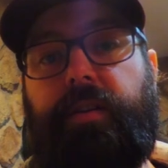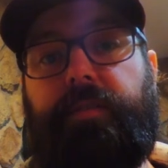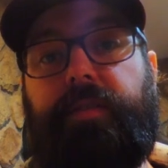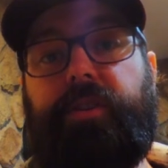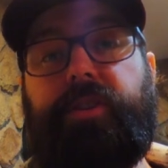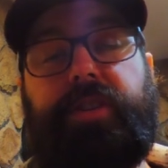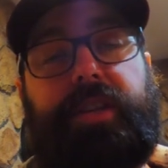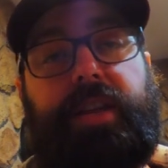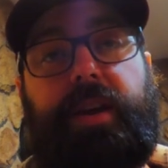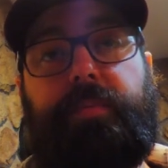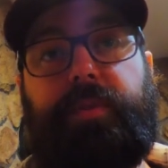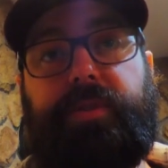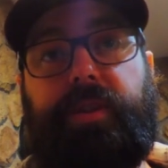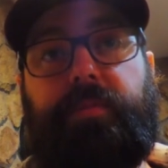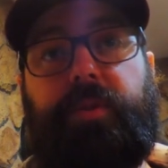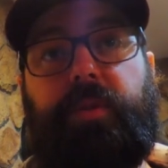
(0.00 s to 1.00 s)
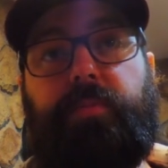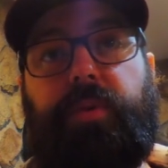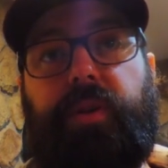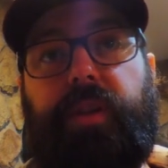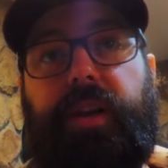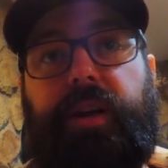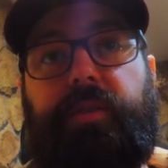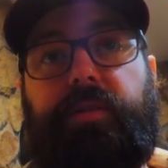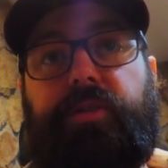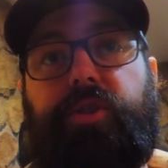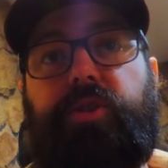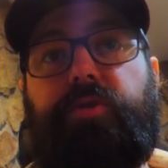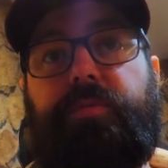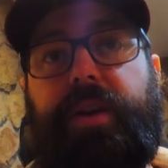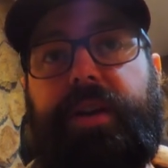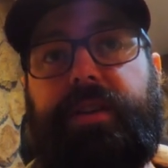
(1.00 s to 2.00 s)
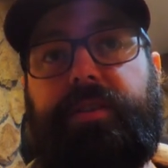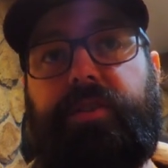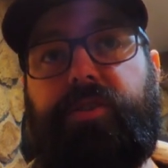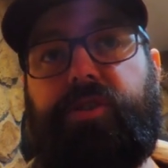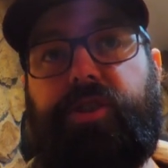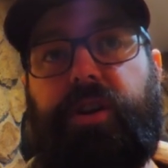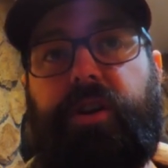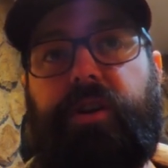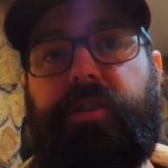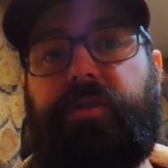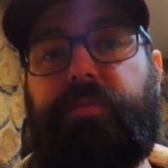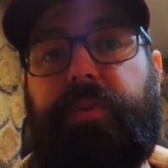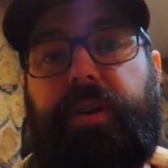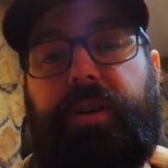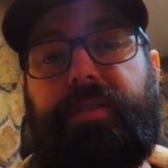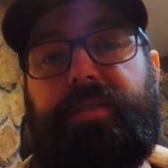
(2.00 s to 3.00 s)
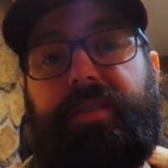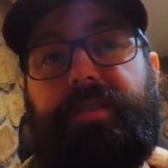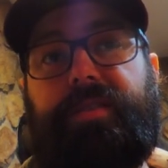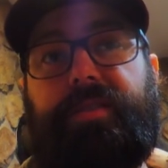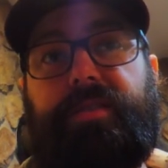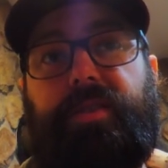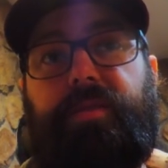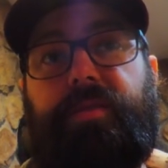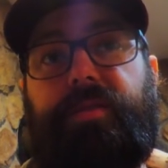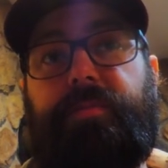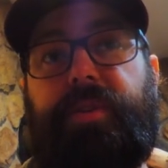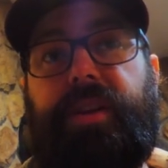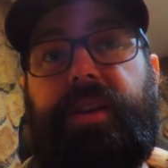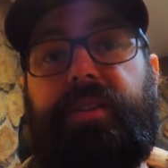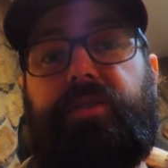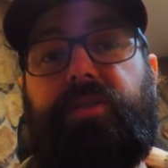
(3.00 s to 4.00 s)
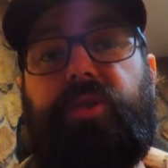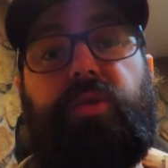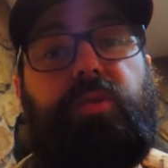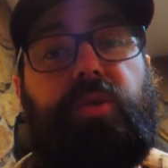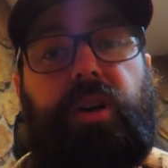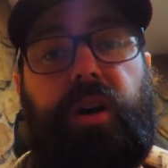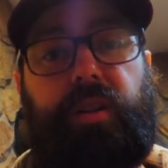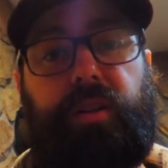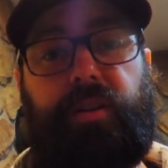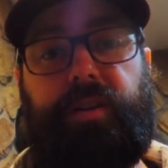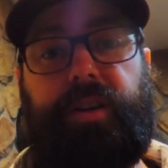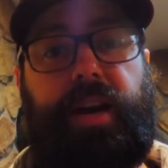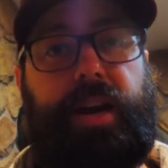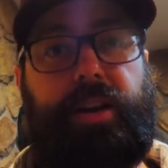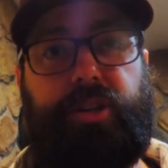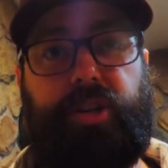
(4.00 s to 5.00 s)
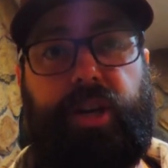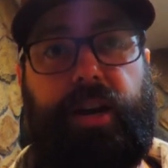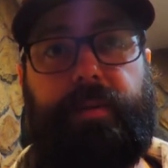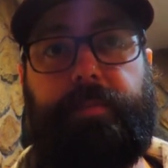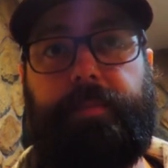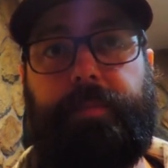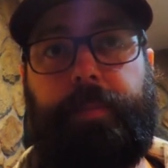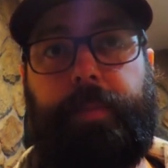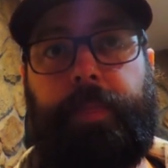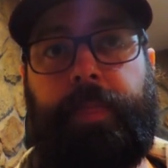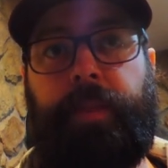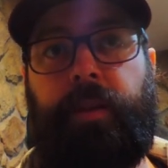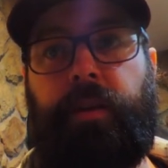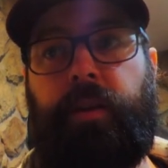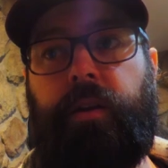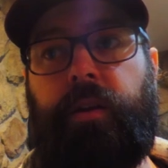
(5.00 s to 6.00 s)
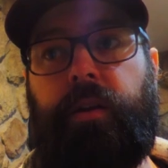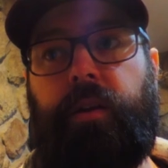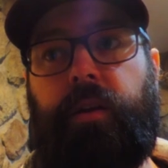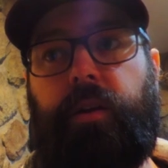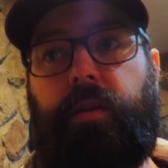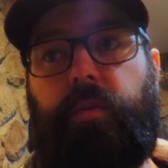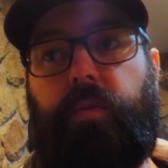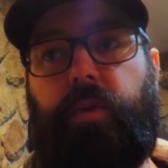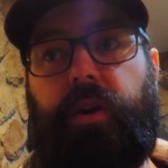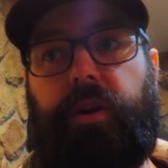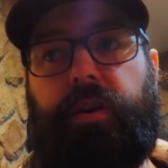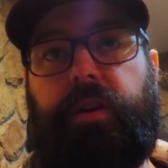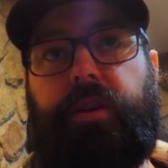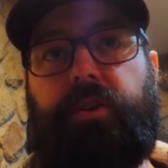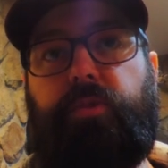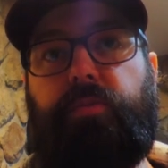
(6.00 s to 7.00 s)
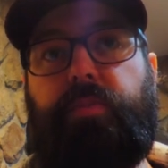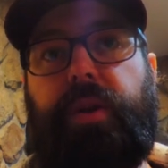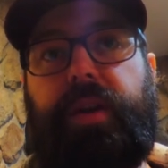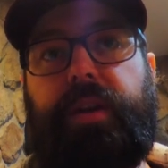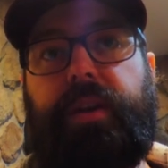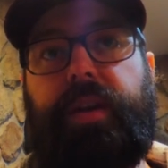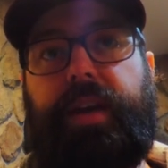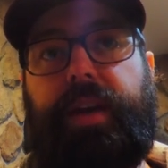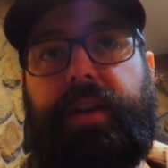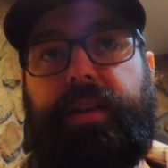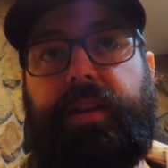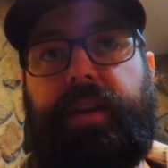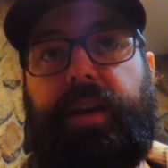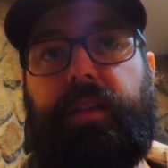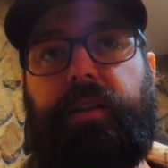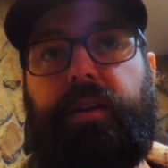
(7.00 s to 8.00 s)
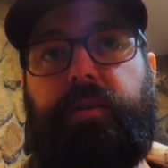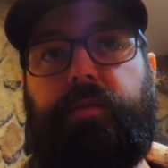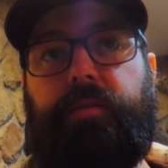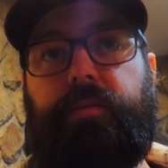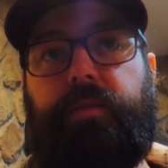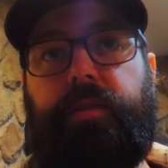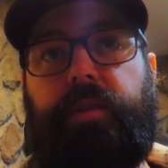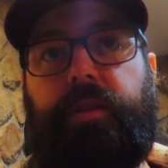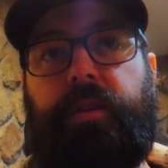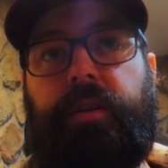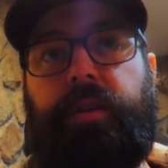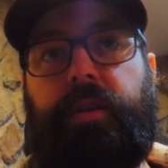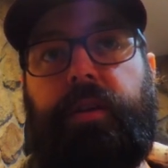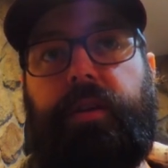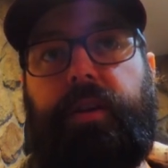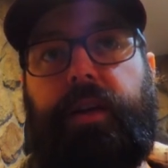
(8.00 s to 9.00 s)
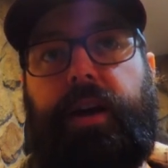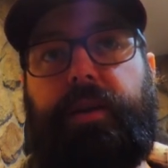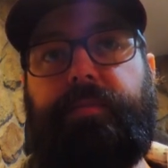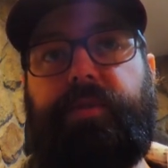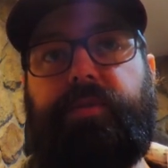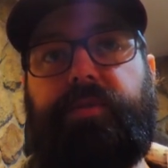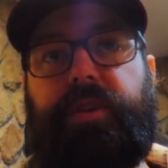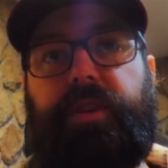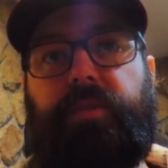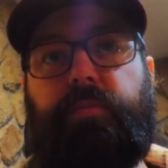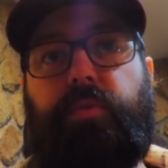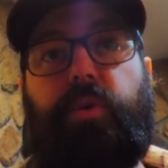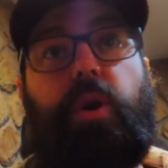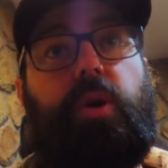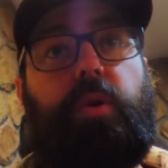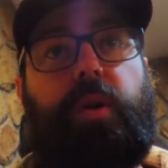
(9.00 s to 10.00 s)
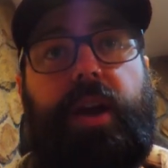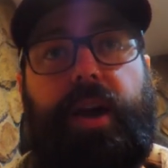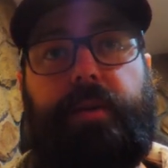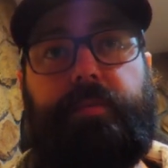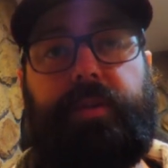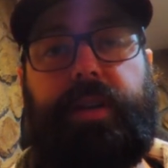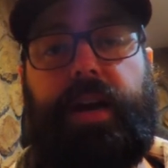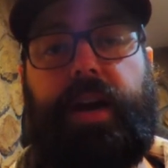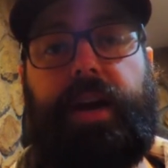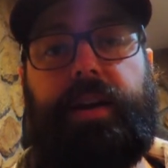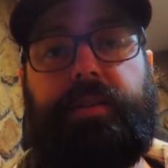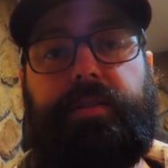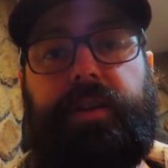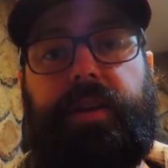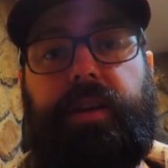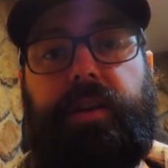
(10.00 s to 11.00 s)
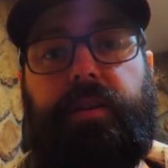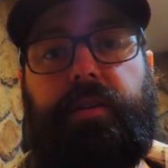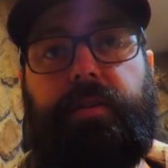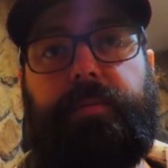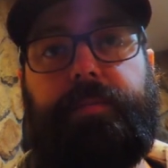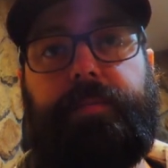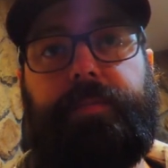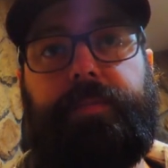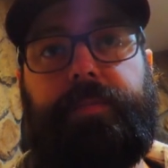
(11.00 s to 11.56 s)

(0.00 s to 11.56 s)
first step is I'm going to pull out 2 mason jars because this is going to be a 2-color dye job. We're going to do pink and yellow. I'm using ProChem dyes here,